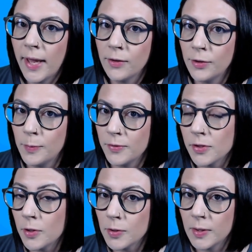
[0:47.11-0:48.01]
a group of
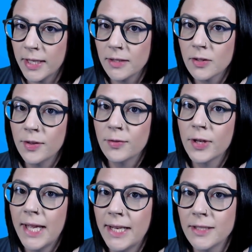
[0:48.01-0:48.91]
social links on the
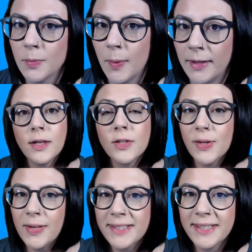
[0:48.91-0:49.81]
front end as well. So
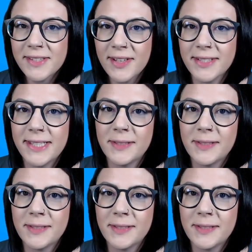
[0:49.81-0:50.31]
let's get started.